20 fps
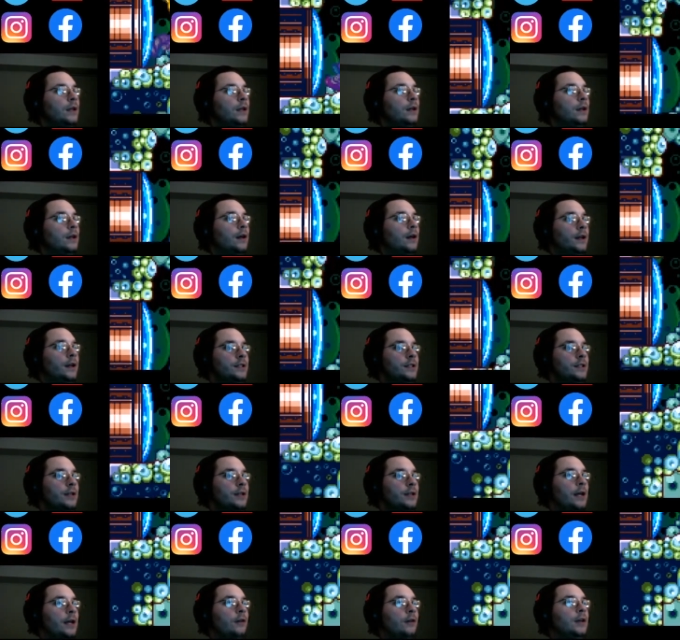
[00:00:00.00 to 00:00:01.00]
Okay, so
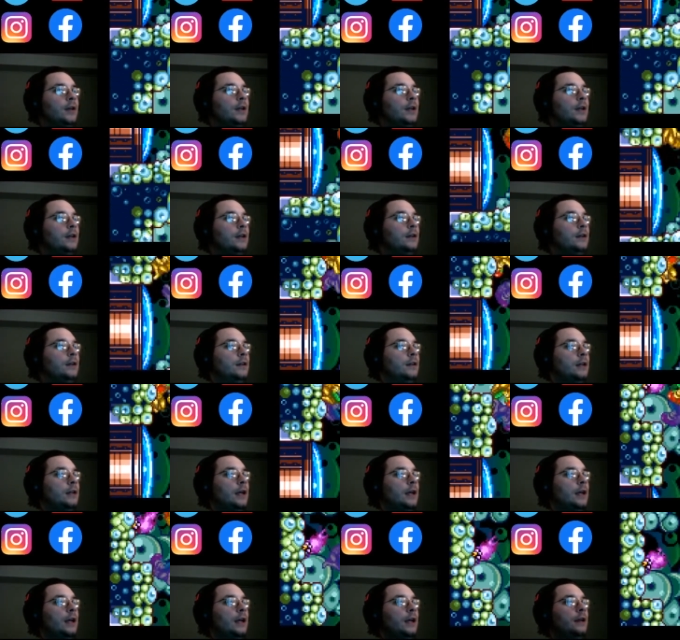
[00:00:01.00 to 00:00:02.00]
now,
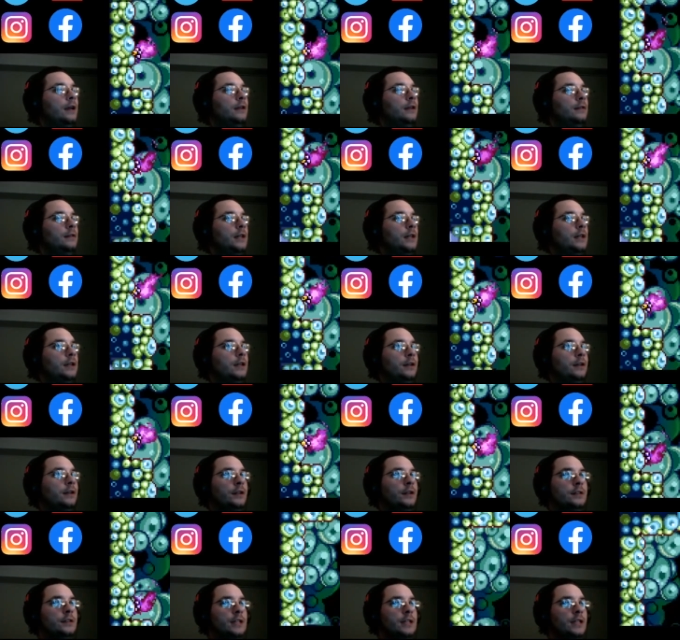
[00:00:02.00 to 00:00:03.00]
technically,
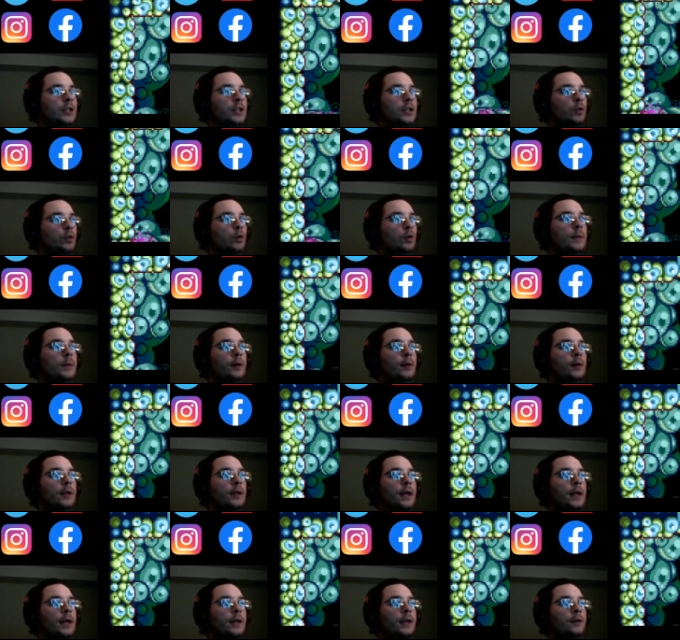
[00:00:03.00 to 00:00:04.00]
this is how you would be able to
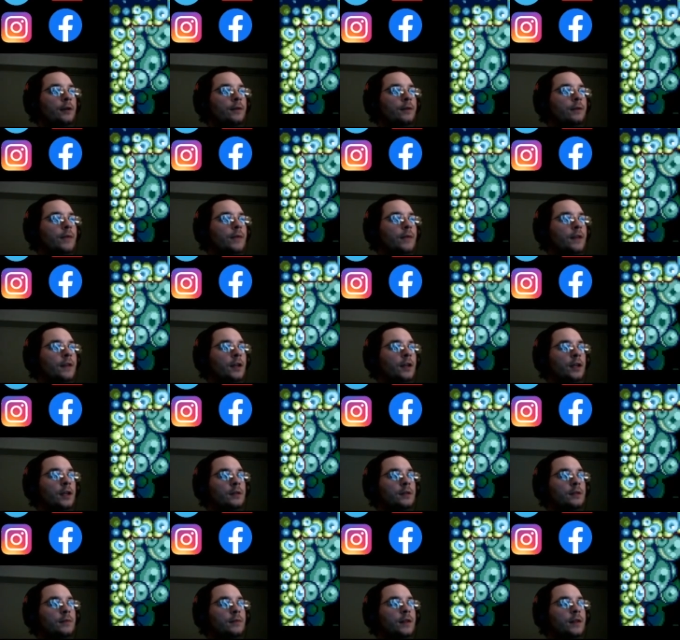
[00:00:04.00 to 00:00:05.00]
get out of here. I think
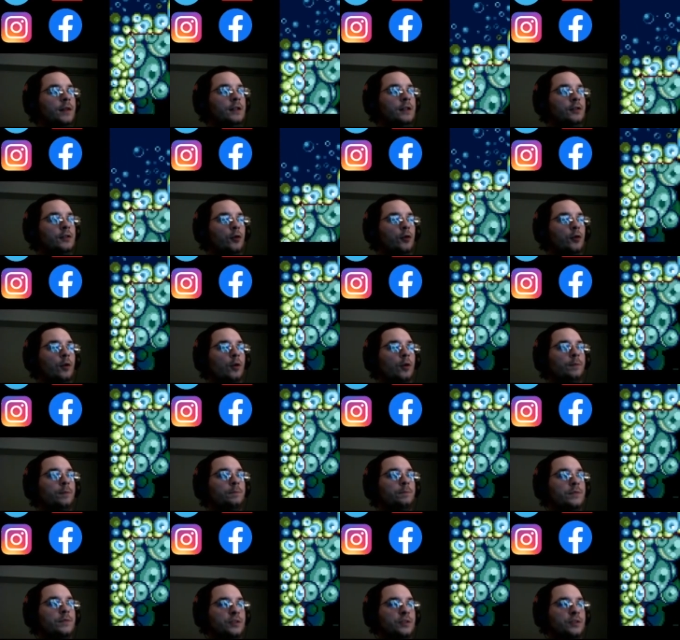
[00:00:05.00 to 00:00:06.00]
these are all
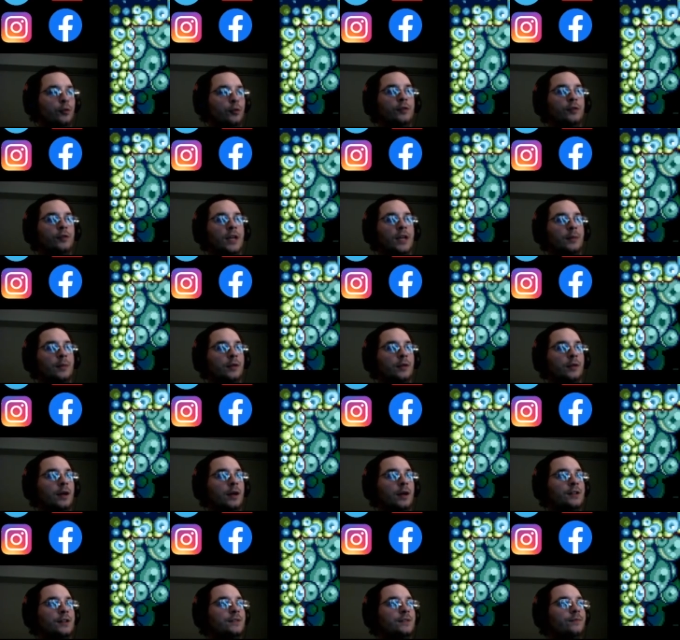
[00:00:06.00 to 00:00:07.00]
screw attack
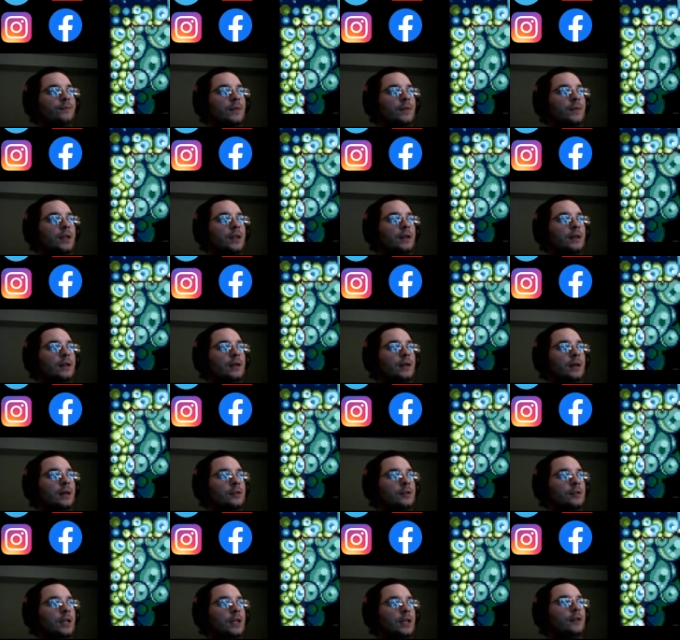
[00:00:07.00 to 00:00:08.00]
blocks. Yeah,
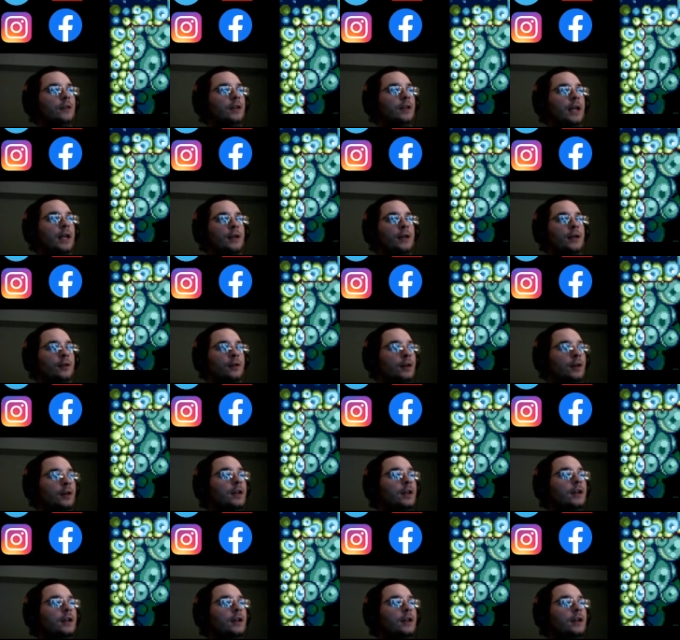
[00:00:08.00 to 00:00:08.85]
so you can't even get out of here.